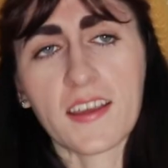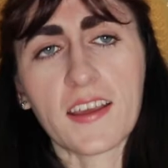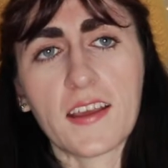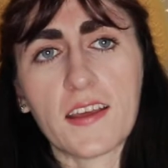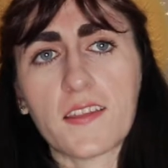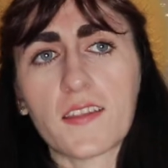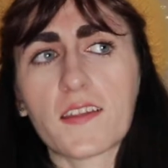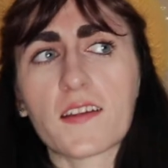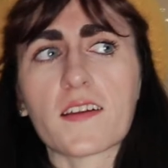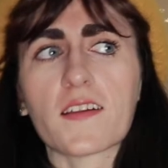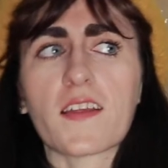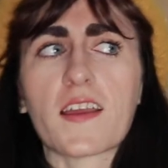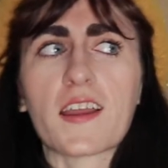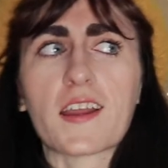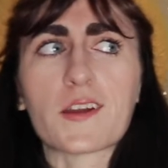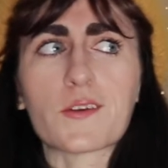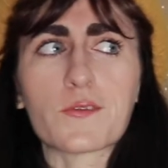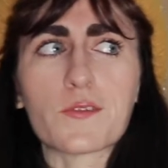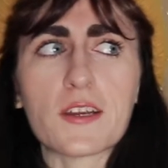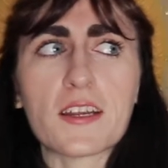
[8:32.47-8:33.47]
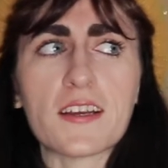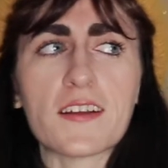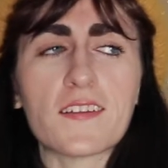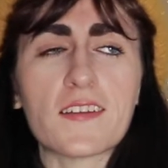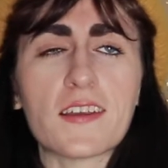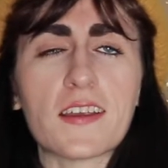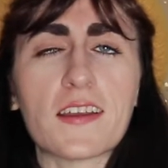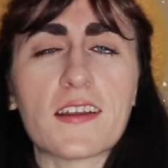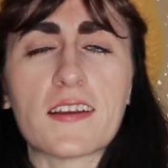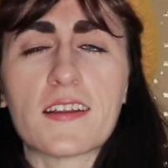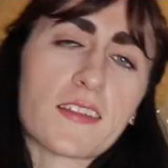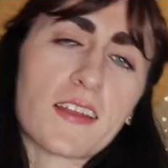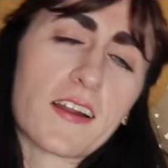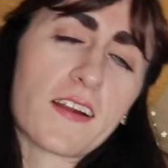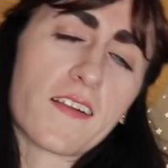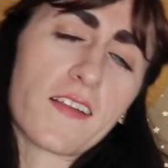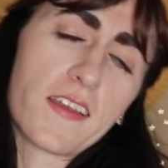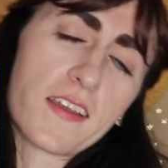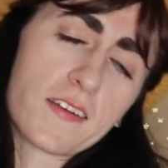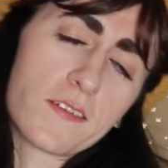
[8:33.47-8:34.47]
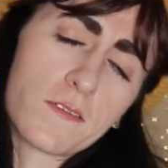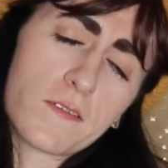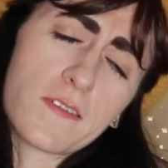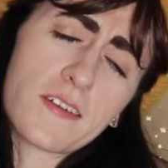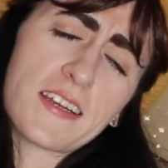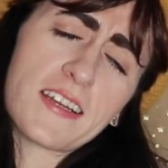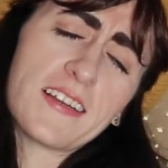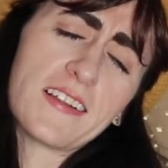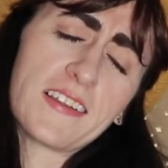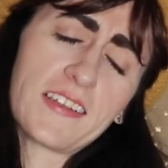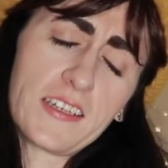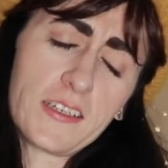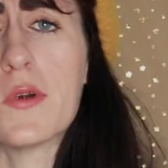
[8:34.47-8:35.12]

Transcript: And they're like, really? They're like, really?